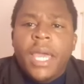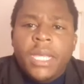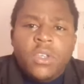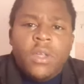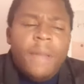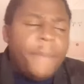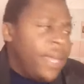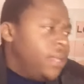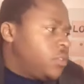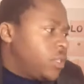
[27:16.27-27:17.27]
It's going to
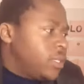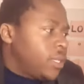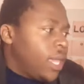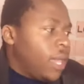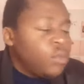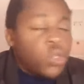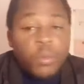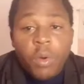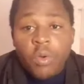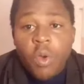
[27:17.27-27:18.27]
be an interesting game
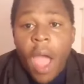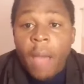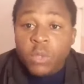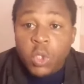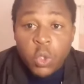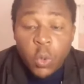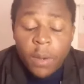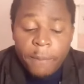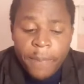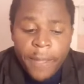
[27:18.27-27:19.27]
tomorrow, I'm
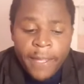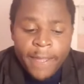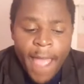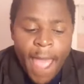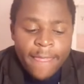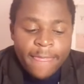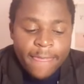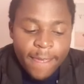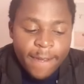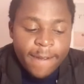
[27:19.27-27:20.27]
sure. And I
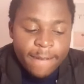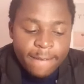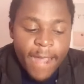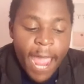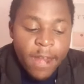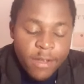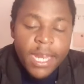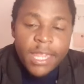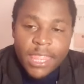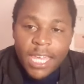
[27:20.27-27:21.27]

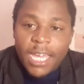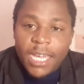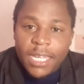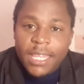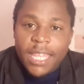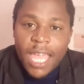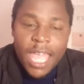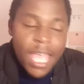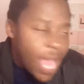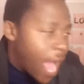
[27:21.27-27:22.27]
really think
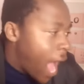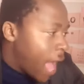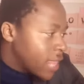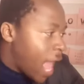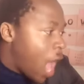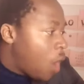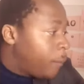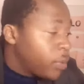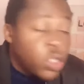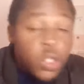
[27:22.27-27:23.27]
there are
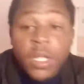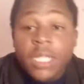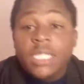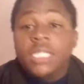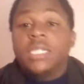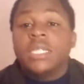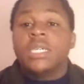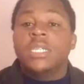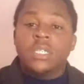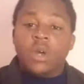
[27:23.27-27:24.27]
opportunity
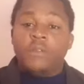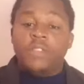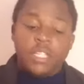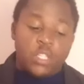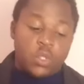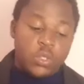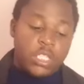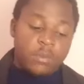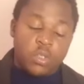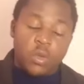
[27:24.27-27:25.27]
of these two
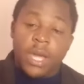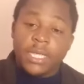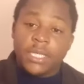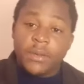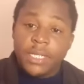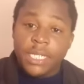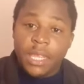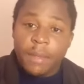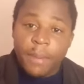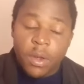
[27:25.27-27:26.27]
teams to cancel each
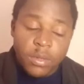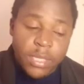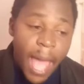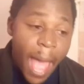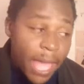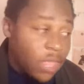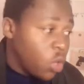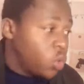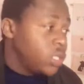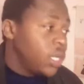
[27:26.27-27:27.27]
other, because I
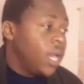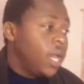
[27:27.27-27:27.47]
thought